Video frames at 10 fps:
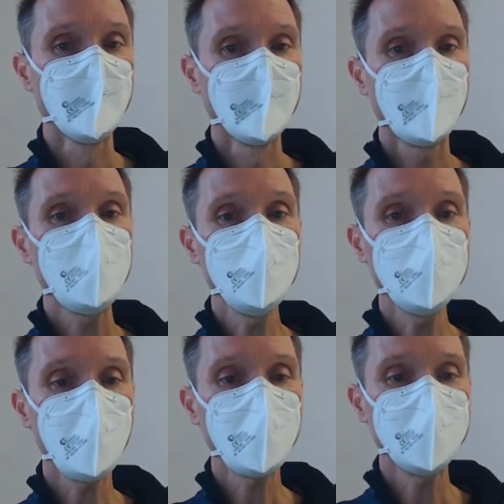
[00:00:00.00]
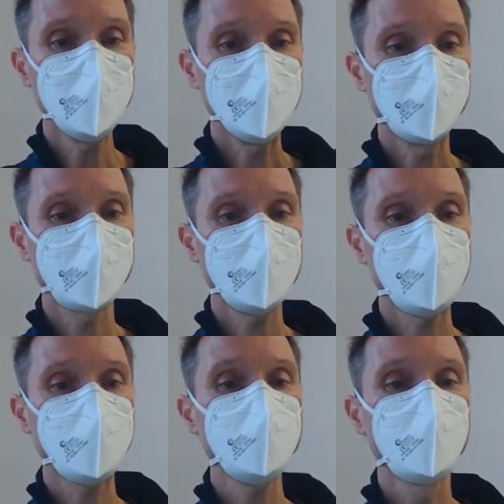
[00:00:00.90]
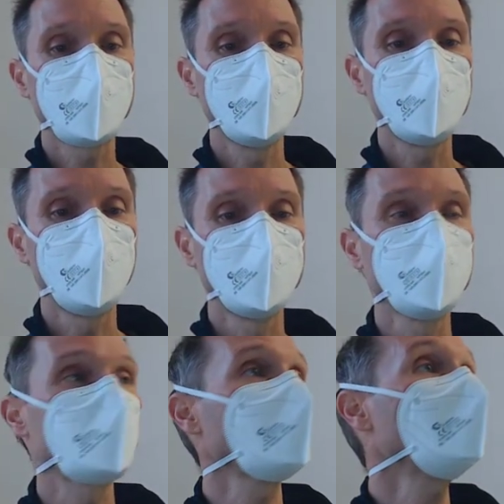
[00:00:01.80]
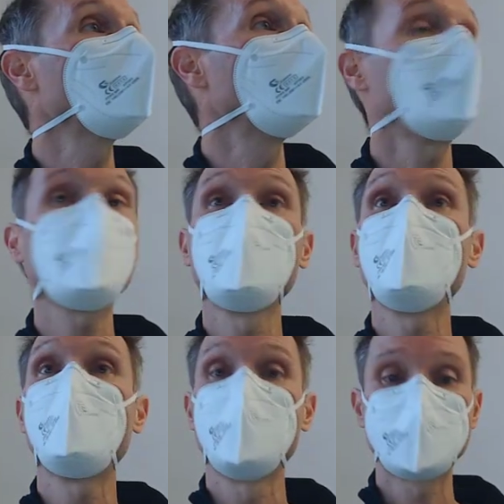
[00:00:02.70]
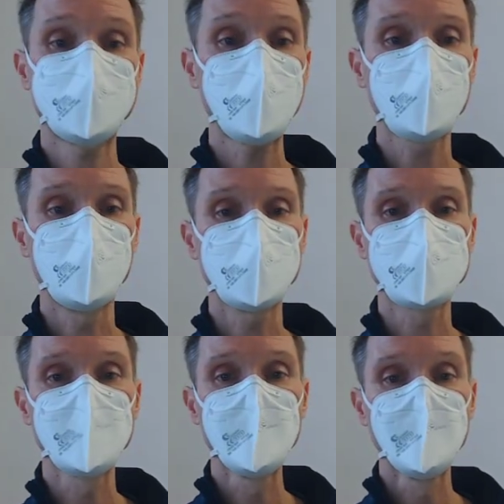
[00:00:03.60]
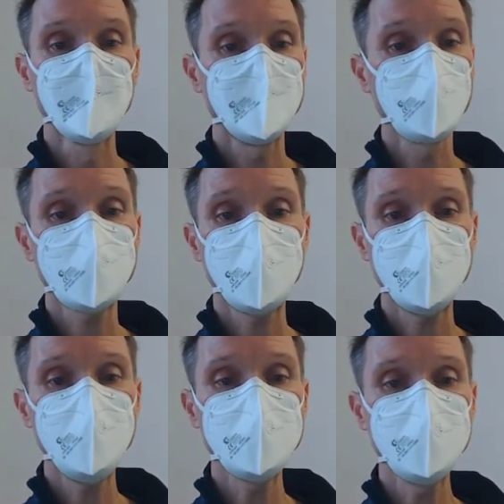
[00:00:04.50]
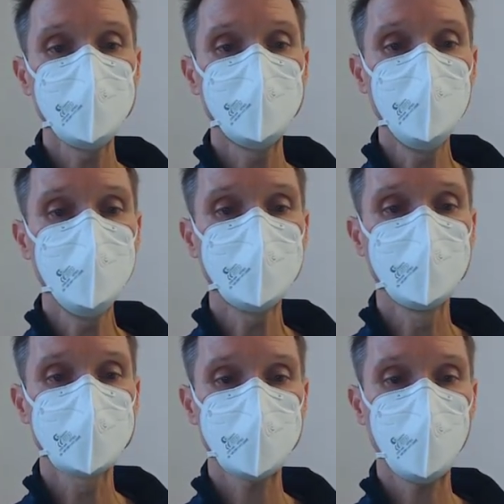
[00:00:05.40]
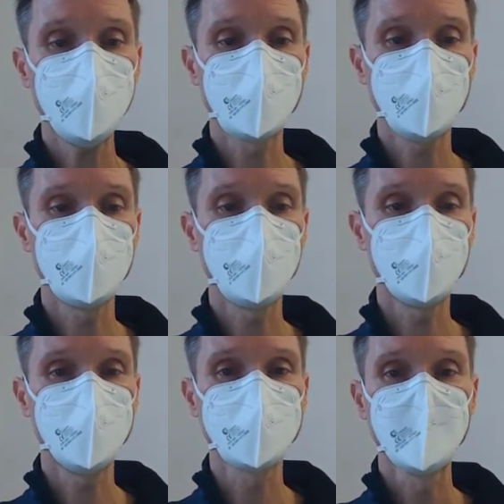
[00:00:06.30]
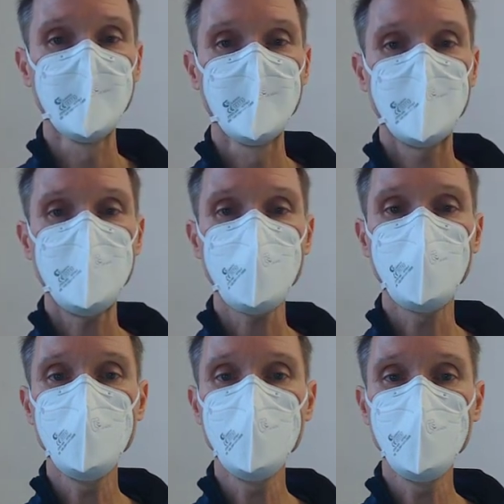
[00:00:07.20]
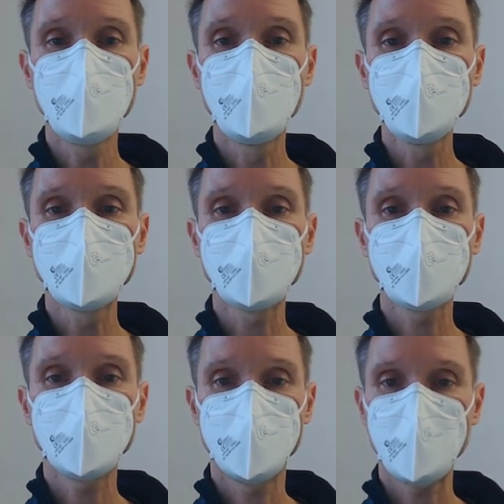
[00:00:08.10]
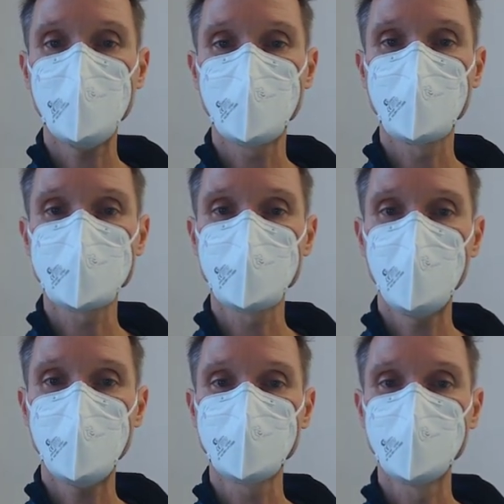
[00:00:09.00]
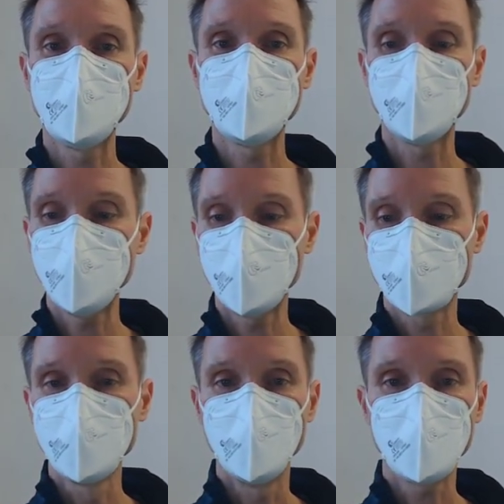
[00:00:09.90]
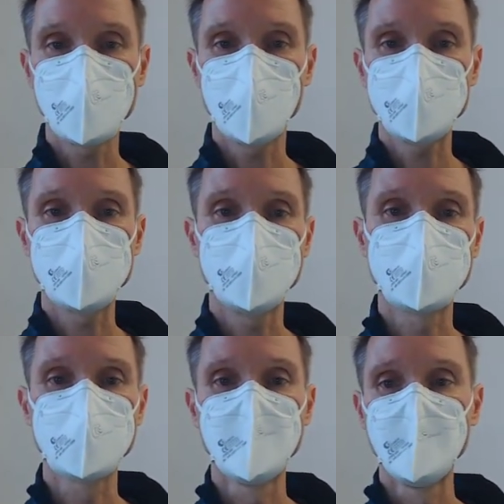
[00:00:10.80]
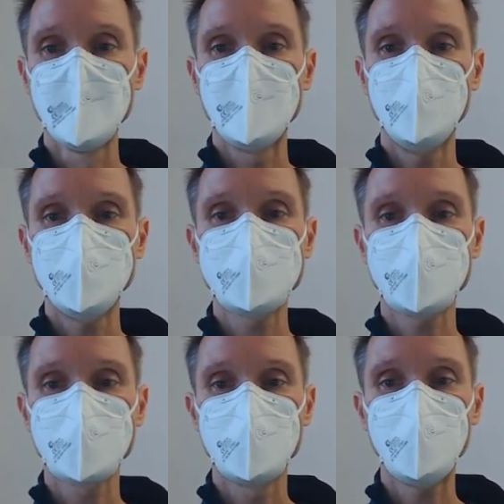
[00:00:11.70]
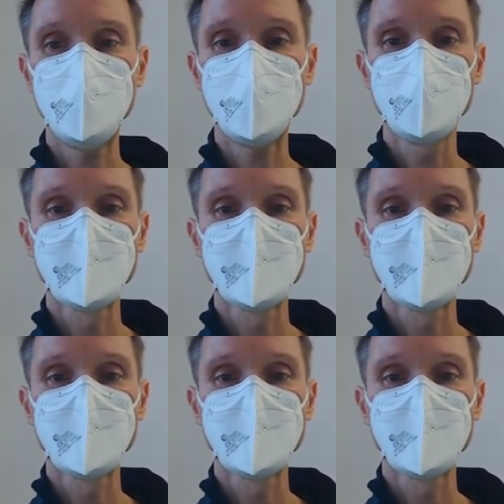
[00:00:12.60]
We do not need the hello component. So if you follow along in StackBlitz, you can easily delete this hello component. If you built, and of course we have to delete it here too, otherwise it's not compiling.